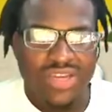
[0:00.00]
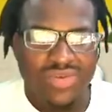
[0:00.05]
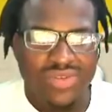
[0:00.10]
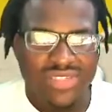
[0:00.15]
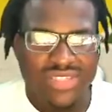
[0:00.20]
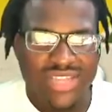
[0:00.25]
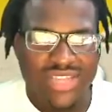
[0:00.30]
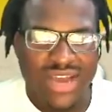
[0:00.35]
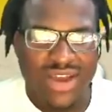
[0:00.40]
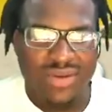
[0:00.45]
He
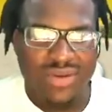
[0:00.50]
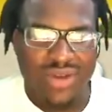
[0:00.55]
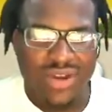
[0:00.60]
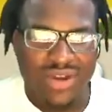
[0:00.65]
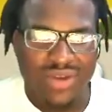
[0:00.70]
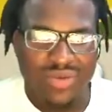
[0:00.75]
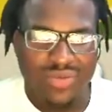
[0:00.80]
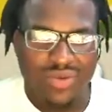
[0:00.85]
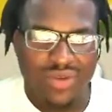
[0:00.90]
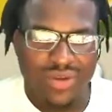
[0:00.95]
was
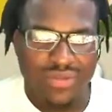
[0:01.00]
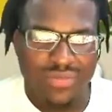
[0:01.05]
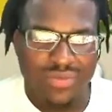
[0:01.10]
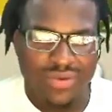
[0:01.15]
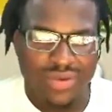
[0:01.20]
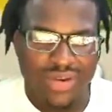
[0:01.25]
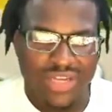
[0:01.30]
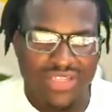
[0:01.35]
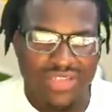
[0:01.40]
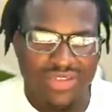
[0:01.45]
tackled at the one,
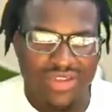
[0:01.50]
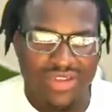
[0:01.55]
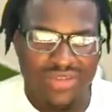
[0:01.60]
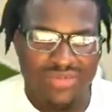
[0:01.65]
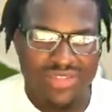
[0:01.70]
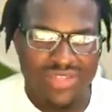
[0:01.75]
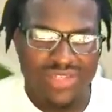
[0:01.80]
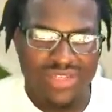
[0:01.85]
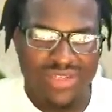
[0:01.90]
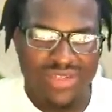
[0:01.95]
bro. That's all
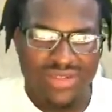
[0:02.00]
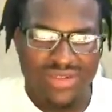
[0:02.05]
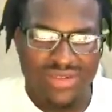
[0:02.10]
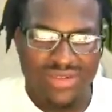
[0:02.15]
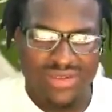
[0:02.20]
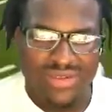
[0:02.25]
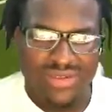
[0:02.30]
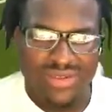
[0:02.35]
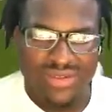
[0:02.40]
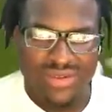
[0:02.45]
I'm saying.
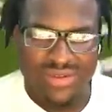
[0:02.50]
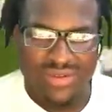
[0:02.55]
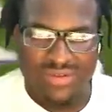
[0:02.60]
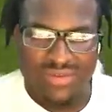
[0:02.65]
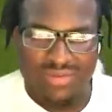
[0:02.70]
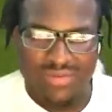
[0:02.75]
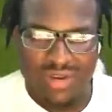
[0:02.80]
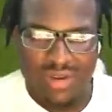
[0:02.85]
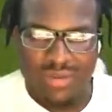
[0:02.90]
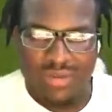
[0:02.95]

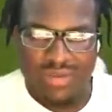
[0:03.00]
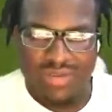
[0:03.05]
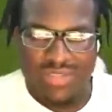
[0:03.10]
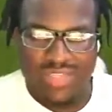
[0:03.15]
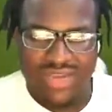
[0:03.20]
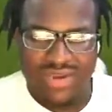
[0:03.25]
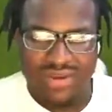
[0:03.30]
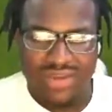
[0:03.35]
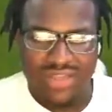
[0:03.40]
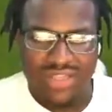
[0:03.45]
Birdman
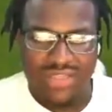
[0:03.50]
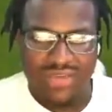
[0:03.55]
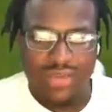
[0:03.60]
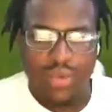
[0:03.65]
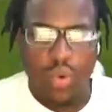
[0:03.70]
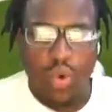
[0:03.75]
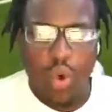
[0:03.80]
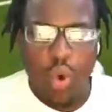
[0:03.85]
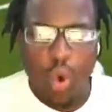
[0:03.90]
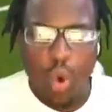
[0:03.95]
was tackled at the
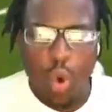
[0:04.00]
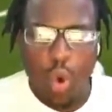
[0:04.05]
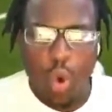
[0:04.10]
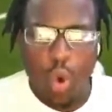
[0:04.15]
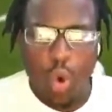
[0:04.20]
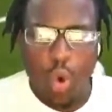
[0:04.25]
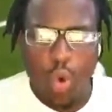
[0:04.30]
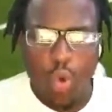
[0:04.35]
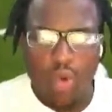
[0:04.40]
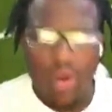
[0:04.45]

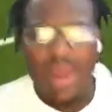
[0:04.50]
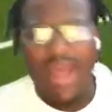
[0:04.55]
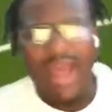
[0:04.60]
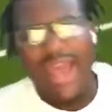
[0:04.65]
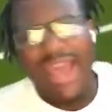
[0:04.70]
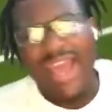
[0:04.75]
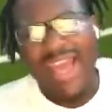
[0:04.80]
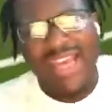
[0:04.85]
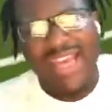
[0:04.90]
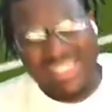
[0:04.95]
ooh,
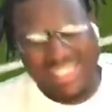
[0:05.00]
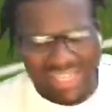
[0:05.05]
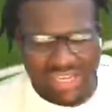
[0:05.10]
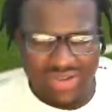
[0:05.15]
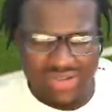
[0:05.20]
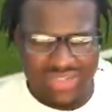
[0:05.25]
and he